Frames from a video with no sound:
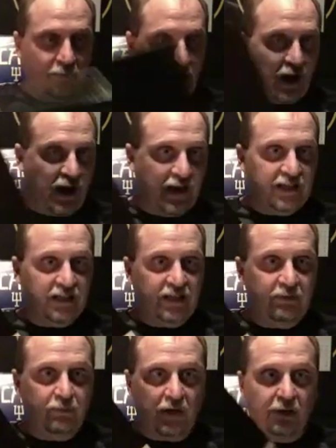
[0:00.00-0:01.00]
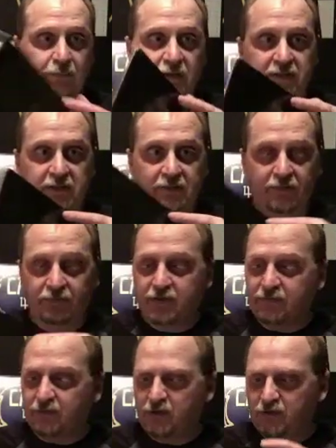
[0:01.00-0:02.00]
Highly recommended if you've
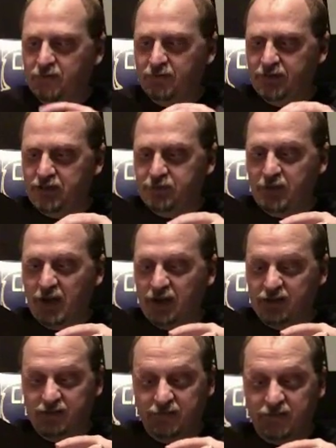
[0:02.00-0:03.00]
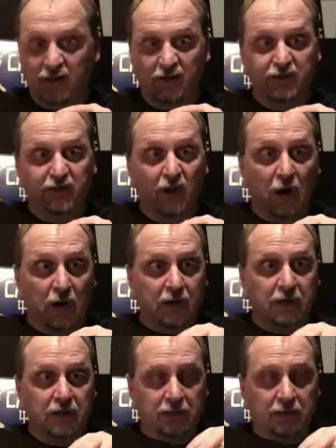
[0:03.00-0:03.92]
never heard of this band. They're just called Dark.